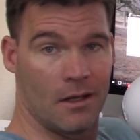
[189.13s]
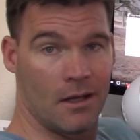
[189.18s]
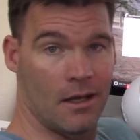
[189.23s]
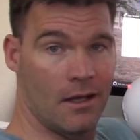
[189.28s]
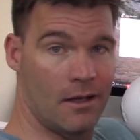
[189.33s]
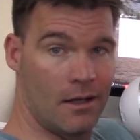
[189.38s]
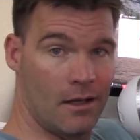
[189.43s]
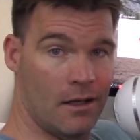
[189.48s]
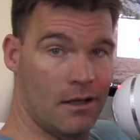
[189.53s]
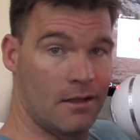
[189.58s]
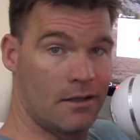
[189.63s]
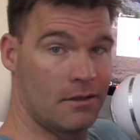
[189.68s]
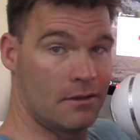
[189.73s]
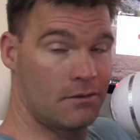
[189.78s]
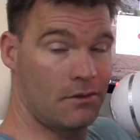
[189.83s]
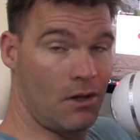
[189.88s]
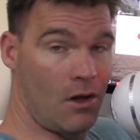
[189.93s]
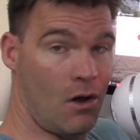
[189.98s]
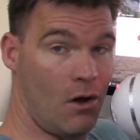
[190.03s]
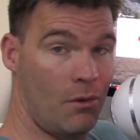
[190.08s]
And uh,
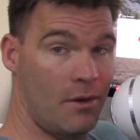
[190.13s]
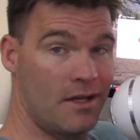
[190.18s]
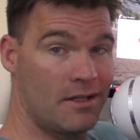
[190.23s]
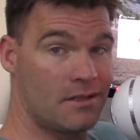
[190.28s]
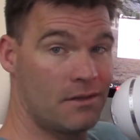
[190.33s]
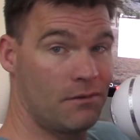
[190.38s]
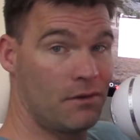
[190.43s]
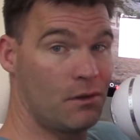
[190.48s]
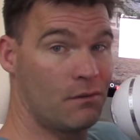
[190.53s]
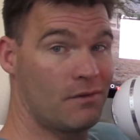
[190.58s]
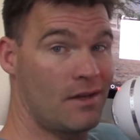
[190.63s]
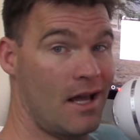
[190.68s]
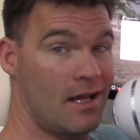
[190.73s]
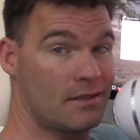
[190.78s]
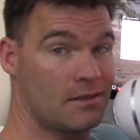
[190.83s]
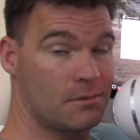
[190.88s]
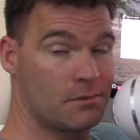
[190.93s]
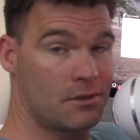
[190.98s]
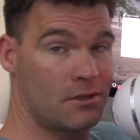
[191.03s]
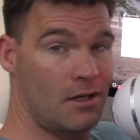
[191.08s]
as always, if you've not
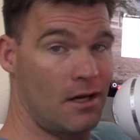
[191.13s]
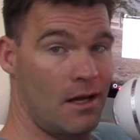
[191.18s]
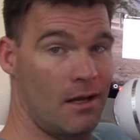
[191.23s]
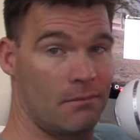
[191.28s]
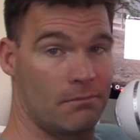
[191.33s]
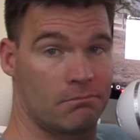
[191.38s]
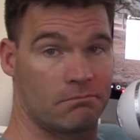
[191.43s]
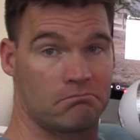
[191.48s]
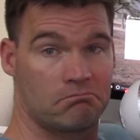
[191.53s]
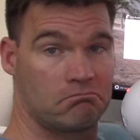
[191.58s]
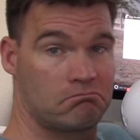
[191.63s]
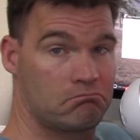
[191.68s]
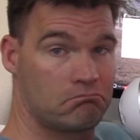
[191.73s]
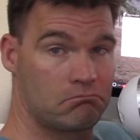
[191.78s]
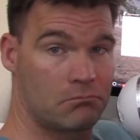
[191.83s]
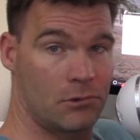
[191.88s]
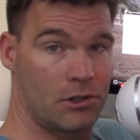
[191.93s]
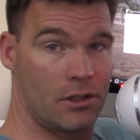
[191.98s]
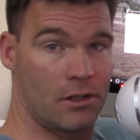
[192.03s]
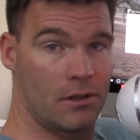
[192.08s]
subscribed,
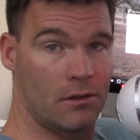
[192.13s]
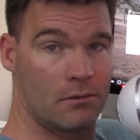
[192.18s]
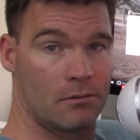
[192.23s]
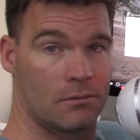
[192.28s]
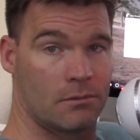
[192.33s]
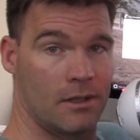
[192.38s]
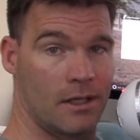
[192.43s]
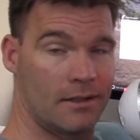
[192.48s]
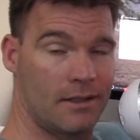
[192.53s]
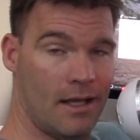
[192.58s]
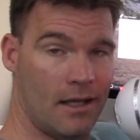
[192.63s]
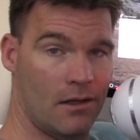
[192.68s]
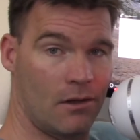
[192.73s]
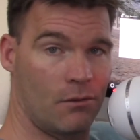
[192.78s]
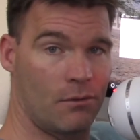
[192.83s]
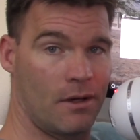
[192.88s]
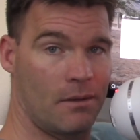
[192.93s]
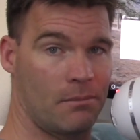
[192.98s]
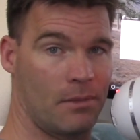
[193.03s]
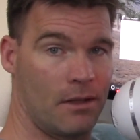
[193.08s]
you know, hit that little
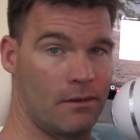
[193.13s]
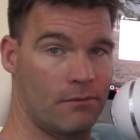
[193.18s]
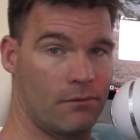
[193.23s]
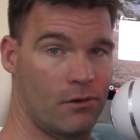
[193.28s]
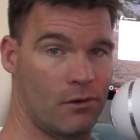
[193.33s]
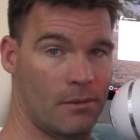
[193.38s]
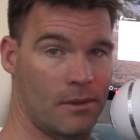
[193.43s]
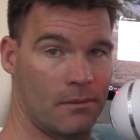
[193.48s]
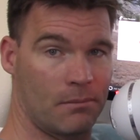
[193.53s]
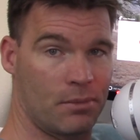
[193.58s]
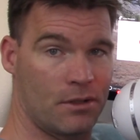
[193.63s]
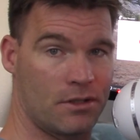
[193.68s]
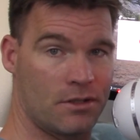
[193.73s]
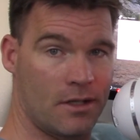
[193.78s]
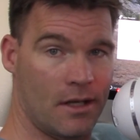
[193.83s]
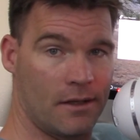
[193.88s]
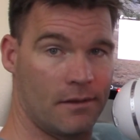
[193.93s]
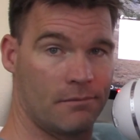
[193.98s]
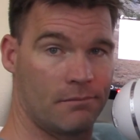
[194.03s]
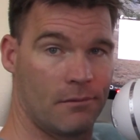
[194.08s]
red button for me.
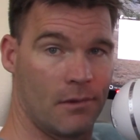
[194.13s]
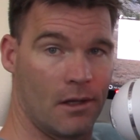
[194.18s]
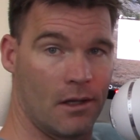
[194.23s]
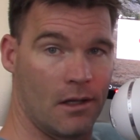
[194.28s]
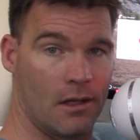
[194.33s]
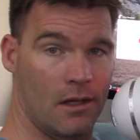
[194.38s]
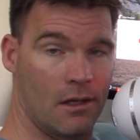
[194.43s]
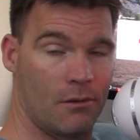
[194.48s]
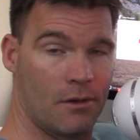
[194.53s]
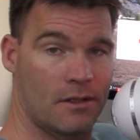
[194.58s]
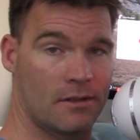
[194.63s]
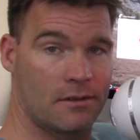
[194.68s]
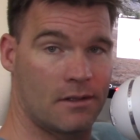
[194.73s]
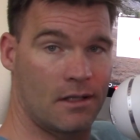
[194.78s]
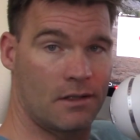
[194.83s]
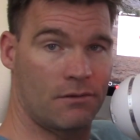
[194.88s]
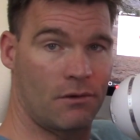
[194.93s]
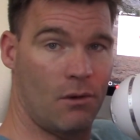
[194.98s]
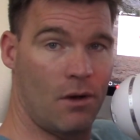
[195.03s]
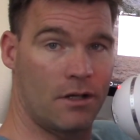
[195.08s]
Appreciate it. Anyways,
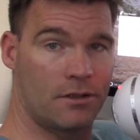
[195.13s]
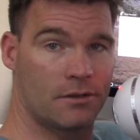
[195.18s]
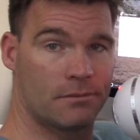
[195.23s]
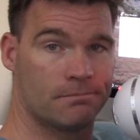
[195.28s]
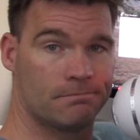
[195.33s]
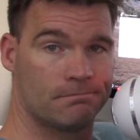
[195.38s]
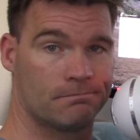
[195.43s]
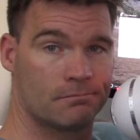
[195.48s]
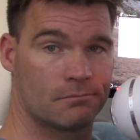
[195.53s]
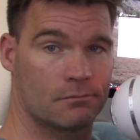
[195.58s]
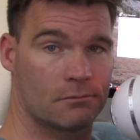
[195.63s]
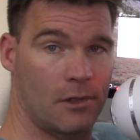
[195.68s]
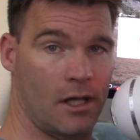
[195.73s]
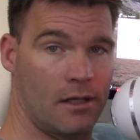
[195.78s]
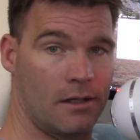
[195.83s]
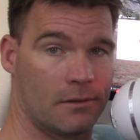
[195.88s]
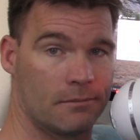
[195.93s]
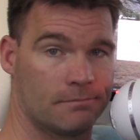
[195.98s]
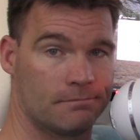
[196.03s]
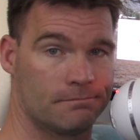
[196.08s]
thanks for watching.
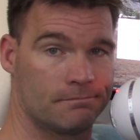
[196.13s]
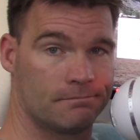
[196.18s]
Later.